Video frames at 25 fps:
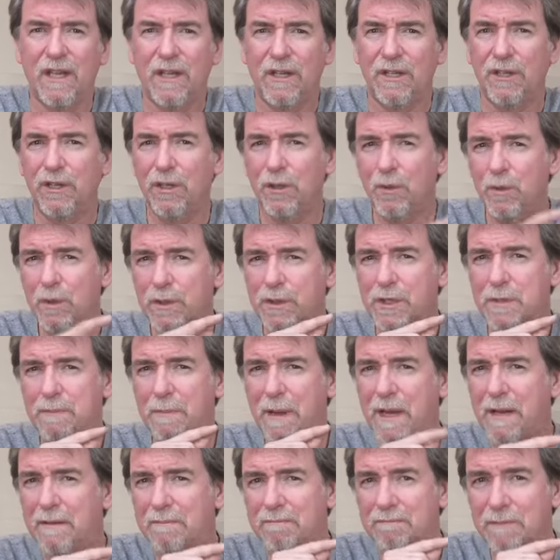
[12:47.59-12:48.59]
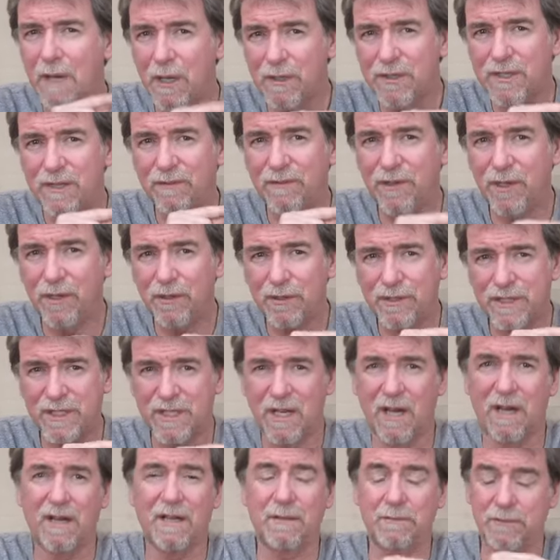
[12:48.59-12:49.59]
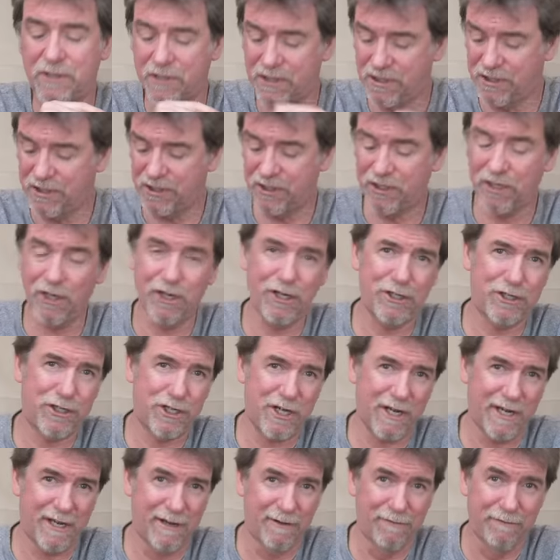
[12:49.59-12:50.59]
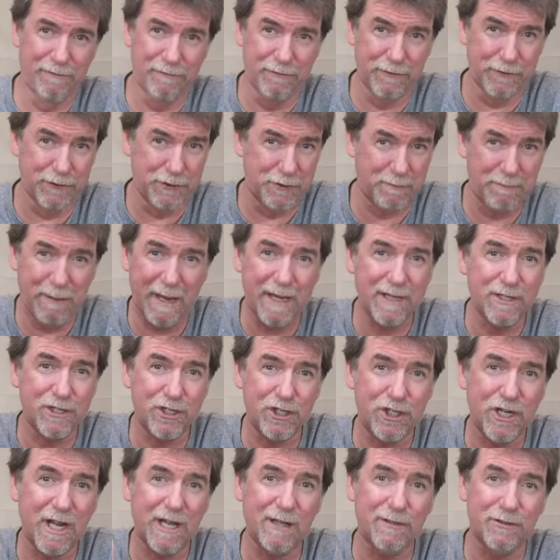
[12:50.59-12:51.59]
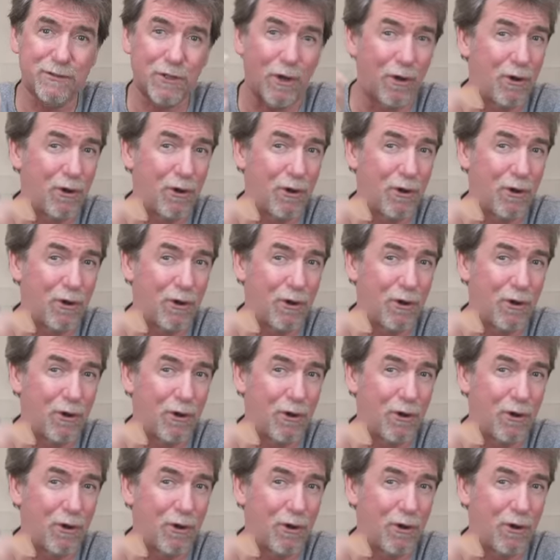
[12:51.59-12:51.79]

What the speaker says: You will spend most of your time searching for spent shells